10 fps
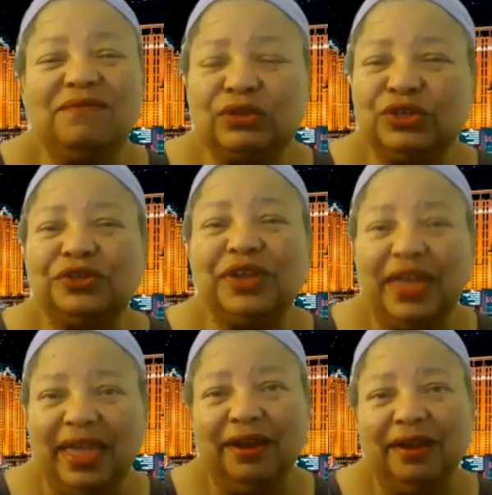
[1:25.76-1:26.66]

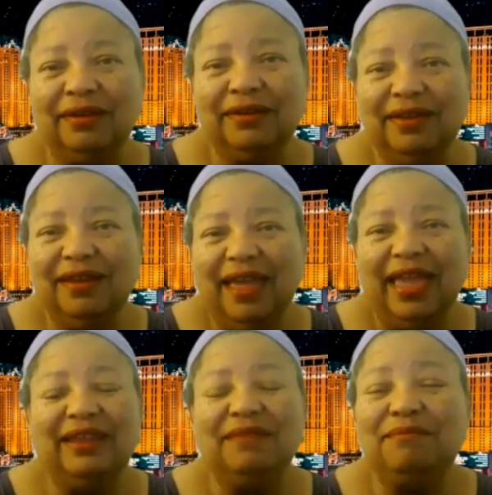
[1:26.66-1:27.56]
filtered air,
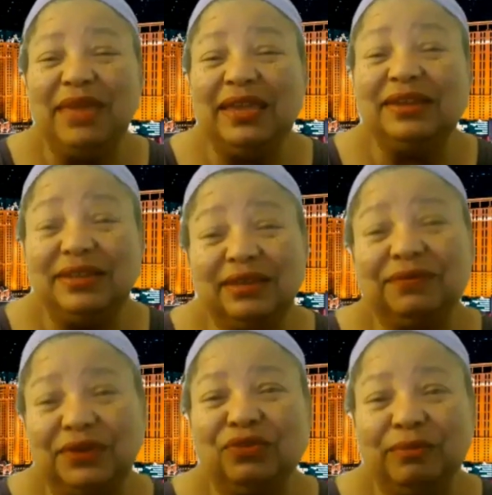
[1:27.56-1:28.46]
and it made a
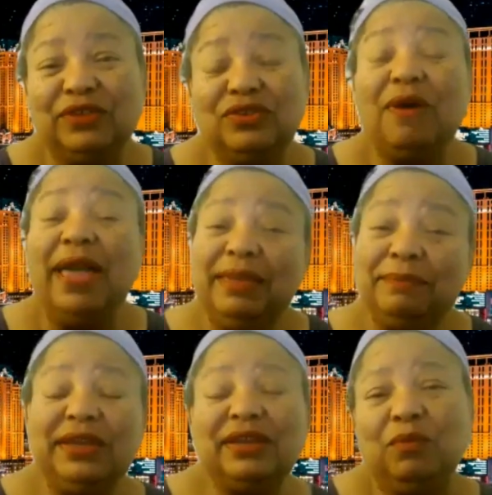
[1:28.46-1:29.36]
difference for me. So I
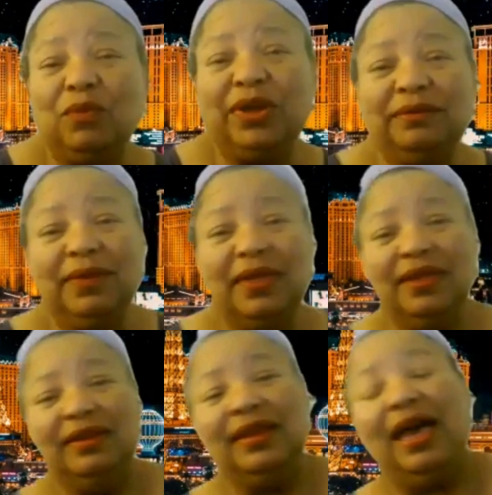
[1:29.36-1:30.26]
picked up one.
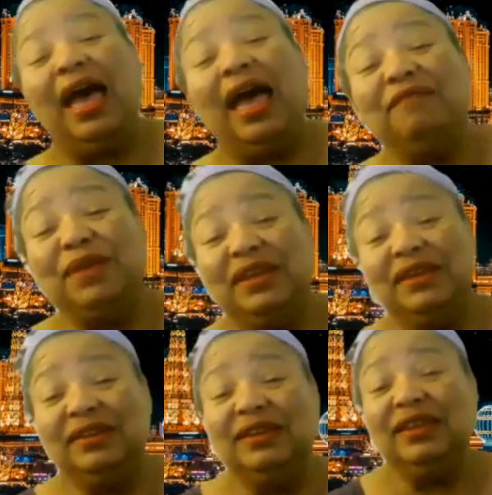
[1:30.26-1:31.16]
Now I've been
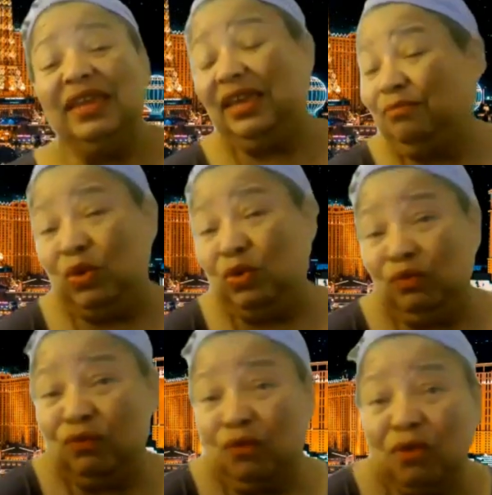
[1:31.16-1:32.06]
in
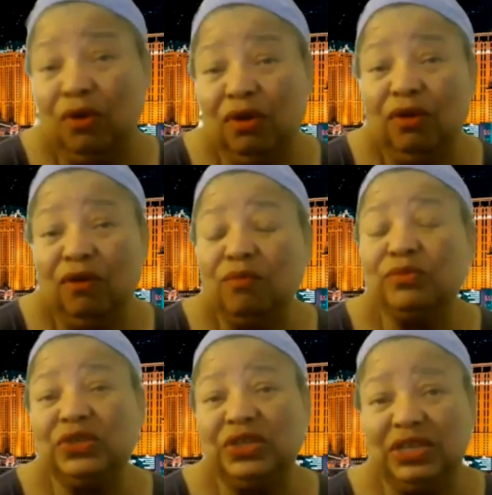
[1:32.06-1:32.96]
chemo for
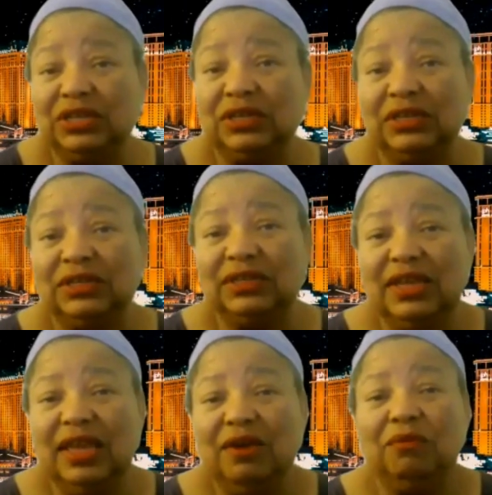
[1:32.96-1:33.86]
almost a year.
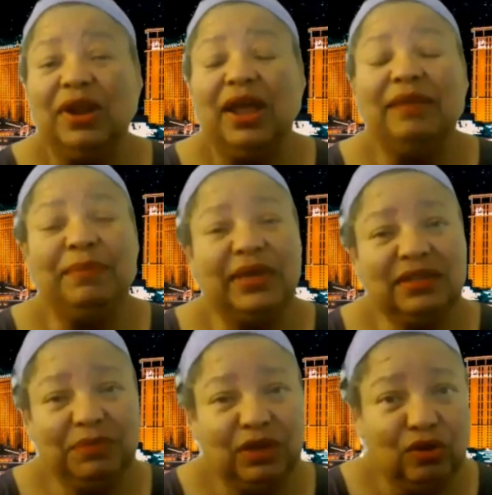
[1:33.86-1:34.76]
When I picked
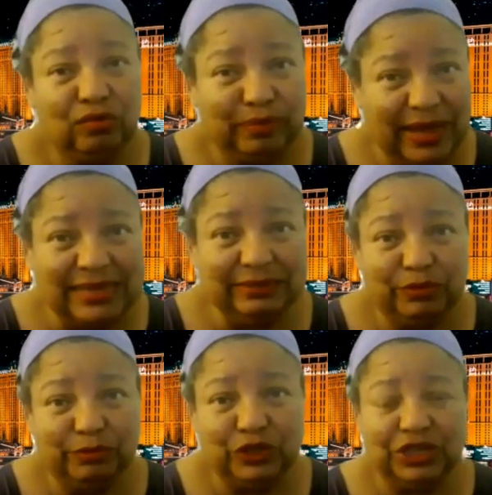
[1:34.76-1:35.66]
up the cold
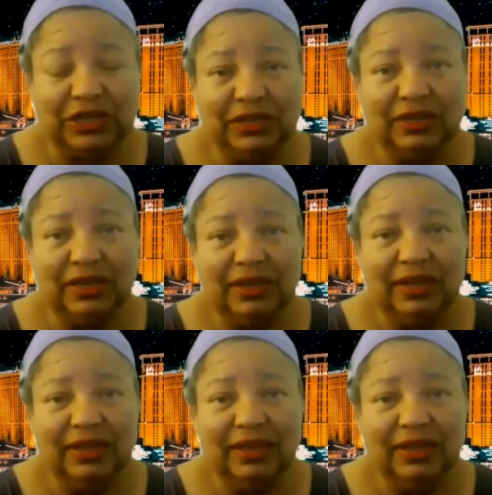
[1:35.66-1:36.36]
plasma machine